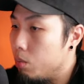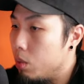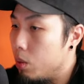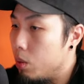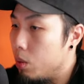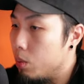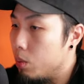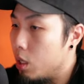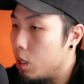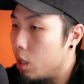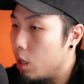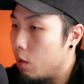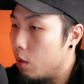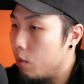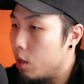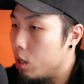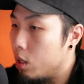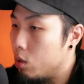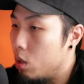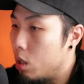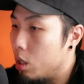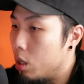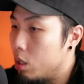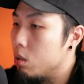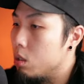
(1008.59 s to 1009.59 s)
people tend to like
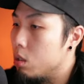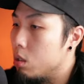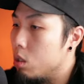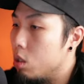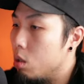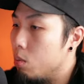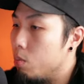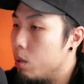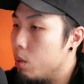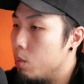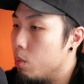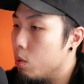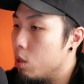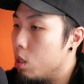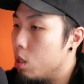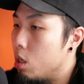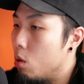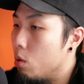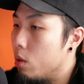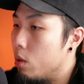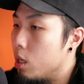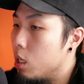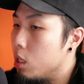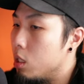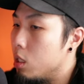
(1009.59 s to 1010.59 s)
Valstrax. But people
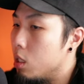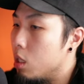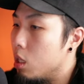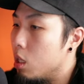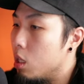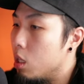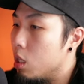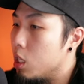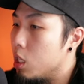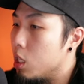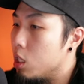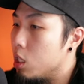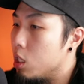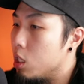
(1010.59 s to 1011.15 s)
know that he's in the D.